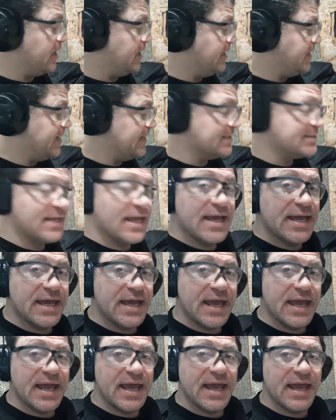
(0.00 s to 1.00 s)
is.
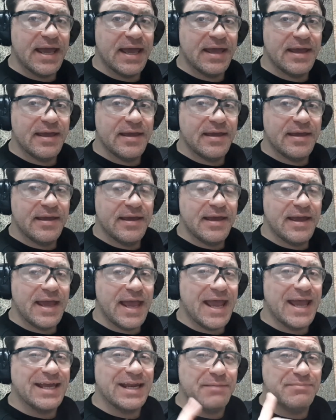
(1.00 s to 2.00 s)

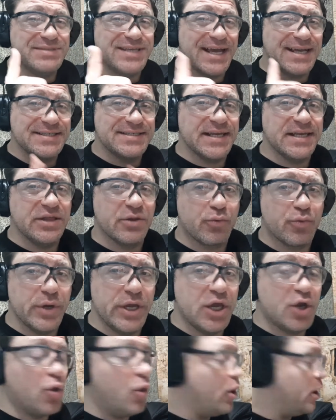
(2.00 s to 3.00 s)
And I'm testing the
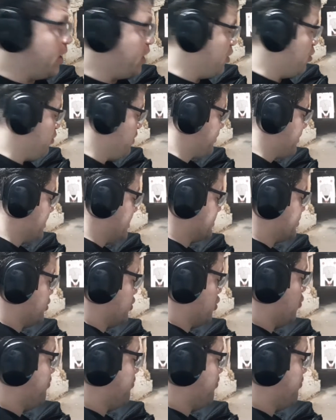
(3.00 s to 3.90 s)
recoil with these new